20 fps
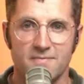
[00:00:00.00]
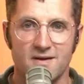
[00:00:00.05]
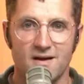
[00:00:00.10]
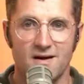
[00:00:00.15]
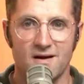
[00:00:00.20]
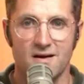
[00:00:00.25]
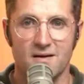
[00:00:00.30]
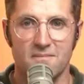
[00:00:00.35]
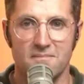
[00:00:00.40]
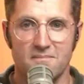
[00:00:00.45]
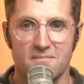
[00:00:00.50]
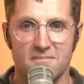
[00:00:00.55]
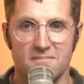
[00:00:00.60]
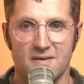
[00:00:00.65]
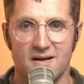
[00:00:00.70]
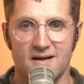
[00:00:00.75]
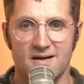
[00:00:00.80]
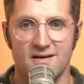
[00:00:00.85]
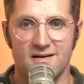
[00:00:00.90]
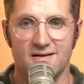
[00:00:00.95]
um,
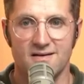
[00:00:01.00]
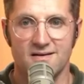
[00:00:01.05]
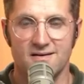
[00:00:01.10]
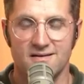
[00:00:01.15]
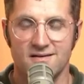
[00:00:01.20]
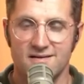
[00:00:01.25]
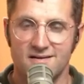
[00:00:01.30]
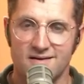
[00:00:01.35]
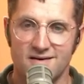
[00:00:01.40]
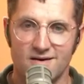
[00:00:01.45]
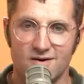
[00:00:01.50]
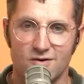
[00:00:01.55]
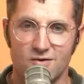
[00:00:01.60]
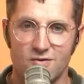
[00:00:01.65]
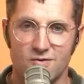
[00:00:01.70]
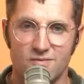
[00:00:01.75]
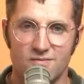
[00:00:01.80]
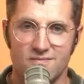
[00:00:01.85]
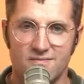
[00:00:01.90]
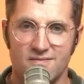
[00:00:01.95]
like, you
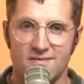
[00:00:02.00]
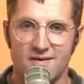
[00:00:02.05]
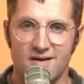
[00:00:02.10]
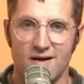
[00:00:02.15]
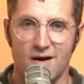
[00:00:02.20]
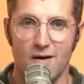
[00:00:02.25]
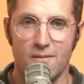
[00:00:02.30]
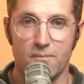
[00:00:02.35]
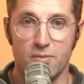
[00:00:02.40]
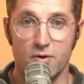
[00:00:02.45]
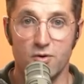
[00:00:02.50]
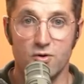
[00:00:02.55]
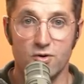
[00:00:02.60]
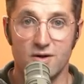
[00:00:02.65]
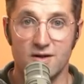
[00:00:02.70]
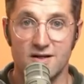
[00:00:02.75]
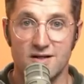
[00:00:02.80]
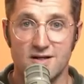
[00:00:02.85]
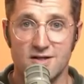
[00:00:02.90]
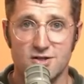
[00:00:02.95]
know, brutal
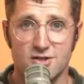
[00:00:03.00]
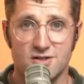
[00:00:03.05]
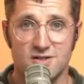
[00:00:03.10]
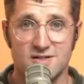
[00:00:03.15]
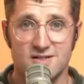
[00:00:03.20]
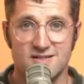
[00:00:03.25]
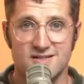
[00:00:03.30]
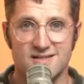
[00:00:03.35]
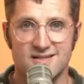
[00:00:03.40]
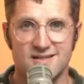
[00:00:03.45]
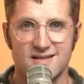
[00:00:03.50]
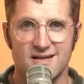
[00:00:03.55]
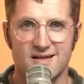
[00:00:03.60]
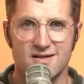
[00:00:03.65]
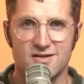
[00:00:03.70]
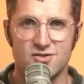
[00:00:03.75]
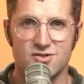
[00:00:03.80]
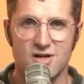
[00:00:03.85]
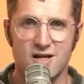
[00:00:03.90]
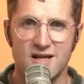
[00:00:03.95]
conditions,
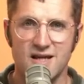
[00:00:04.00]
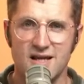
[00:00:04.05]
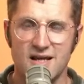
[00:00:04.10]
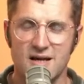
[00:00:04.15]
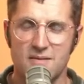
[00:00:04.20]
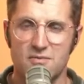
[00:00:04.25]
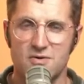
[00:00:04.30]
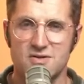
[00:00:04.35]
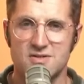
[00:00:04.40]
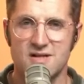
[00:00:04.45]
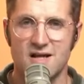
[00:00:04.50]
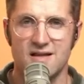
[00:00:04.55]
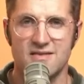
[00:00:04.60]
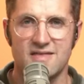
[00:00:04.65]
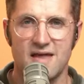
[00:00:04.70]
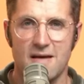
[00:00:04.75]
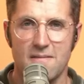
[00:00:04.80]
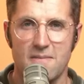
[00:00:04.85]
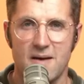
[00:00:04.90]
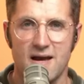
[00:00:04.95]
shaky camera is not
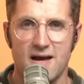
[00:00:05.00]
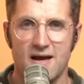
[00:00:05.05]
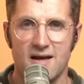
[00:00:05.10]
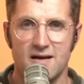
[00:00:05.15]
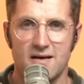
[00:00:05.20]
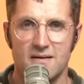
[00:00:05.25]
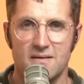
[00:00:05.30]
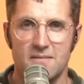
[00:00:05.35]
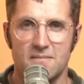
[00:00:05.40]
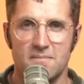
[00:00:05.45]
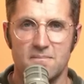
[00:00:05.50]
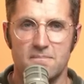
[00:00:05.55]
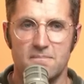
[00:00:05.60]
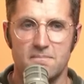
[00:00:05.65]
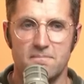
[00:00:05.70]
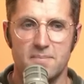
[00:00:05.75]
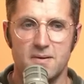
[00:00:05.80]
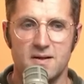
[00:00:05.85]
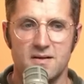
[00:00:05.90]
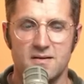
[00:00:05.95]
that bad.
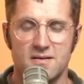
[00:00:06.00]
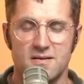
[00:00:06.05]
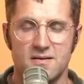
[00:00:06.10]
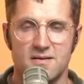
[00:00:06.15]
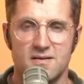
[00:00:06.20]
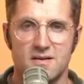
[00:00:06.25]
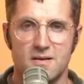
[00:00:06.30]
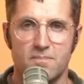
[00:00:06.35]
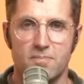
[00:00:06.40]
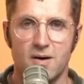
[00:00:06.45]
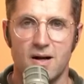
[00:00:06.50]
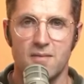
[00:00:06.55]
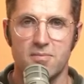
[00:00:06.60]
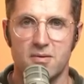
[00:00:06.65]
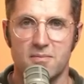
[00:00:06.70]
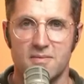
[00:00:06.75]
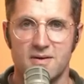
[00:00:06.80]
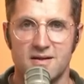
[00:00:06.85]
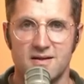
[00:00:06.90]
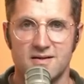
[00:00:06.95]
But the
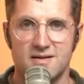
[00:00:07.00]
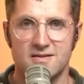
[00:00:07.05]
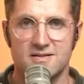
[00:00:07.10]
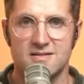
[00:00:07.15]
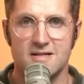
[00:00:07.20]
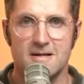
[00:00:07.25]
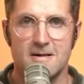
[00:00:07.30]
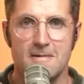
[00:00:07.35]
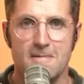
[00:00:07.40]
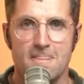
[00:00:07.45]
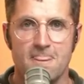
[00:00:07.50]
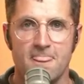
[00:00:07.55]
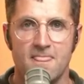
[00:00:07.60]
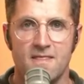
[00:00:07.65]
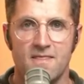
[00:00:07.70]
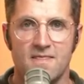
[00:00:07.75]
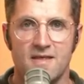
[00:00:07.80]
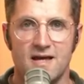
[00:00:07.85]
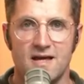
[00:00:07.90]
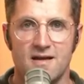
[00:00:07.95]
problem is
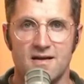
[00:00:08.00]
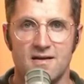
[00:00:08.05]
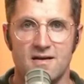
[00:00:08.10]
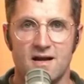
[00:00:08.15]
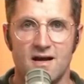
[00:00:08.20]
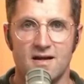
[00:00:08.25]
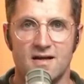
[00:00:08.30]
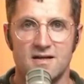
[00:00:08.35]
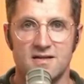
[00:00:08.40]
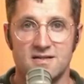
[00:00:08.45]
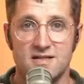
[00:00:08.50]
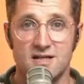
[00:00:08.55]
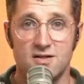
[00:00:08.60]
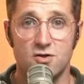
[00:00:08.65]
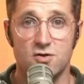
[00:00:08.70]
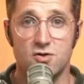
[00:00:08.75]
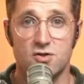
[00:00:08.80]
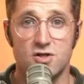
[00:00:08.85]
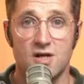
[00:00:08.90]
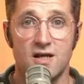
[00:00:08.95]
that a
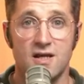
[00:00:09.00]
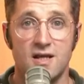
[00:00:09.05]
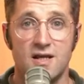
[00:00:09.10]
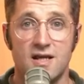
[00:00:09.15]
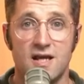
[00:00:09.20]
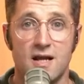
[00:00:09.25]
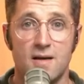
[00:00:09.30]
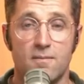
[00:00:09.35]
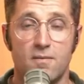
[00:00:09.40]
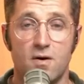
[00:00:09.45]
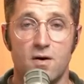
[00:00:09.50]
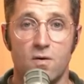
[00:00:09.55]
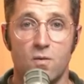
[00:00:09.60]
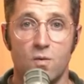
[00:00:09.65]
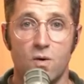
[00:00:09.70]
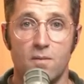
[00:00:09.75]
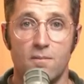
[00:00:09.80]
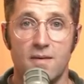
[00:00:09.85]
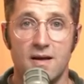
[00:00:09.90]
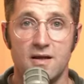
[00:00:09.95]
continuous shaky camera
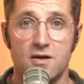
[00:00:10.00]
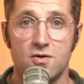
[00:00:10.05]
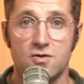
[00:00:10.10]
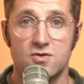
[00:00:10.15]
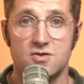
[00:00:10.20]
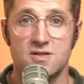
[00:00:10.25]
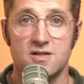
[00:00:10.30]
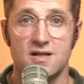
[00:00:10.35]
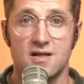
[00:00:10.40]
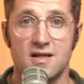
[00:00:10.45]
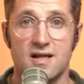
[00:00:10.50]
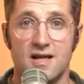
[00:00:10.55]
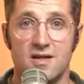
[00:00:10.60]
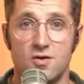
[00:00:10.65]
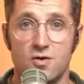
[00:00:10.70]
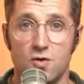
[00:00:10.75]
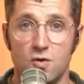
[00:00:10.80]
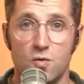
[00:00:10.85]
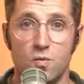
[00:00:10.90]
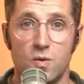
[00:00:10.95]
will make you sick,
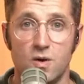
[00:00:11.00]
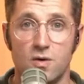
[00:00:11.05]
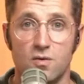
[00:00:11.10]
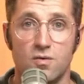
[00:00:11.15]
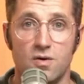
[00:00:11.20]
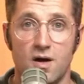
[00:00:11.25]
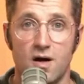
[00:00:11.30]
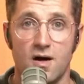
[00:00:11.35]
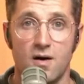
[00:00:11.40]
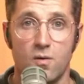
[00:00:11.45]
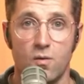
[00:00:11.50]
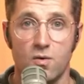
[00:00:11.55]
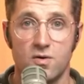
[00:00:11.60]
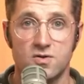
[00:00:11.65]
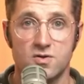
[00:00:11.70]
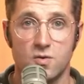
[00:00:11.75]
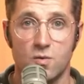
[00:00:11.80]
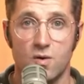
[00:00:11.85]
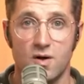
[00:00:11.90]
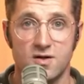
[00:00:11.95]
and you will not
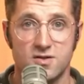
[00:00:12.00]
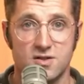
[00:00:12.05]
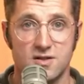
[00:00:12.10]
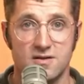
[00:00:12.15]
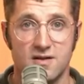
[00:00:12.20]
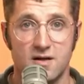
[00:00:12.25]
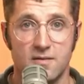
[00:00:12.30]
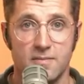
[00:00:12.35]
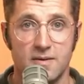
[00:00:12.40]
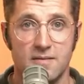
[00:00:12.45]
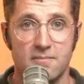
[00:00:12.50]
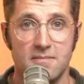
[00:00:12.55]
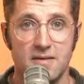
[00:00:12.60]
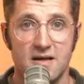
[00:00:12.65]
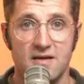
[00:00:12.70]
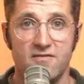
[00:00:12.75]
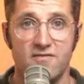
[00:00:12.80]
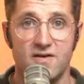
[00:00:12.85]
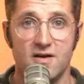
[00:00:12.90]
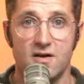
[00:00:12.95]
want to watch it. There have been
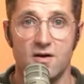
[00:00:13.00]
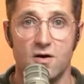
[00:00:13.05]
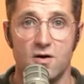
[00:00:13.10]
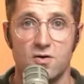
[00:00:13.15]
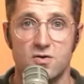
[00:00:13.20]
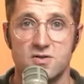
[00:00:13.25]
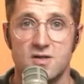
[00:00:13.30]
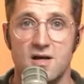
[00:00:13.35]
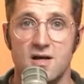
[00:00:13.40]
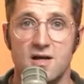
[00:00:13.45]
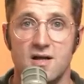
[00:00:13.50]
many videos